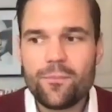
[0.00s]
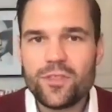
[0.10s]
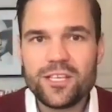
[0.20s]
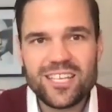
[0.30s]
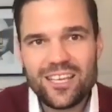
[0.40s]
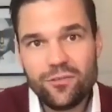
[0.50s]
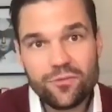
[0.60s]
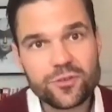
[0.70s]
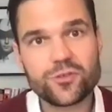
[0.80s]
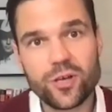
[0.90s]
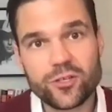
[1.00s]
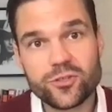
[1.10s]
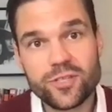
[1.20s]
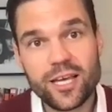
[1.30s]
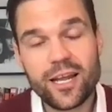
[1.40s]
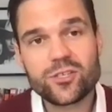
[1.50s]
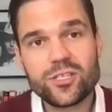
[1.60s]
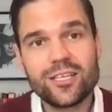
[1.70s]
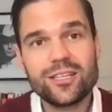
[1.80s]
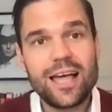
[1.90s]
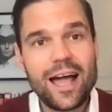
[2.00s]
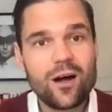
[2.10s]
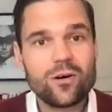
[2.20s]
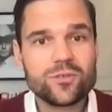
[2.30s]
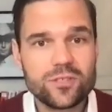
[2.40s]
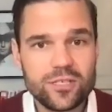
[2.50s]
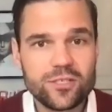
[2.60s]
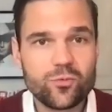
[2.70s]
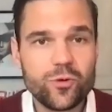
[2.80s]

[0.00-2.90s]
this infrastructure that actually allows these